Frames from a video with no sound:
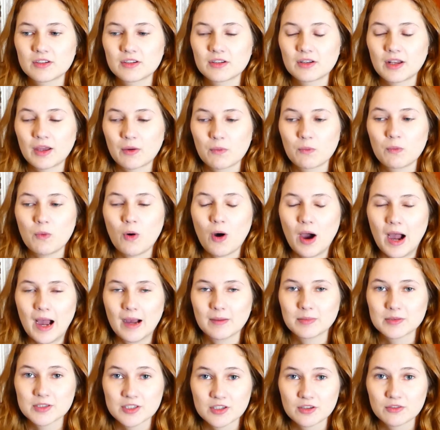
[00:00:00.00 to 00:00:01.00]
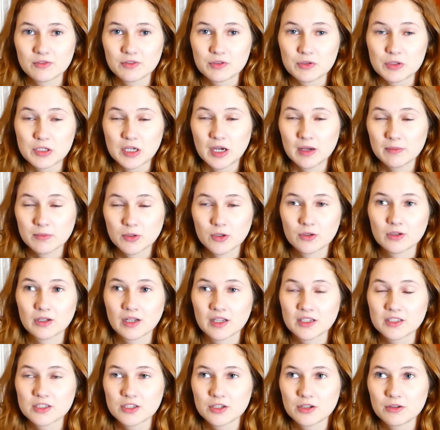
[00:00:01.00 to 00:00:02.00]
like what happens in the future. I'm not gonna
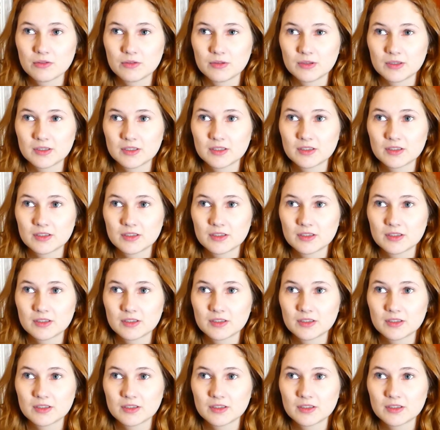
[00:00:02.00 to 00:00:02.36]
lie to you,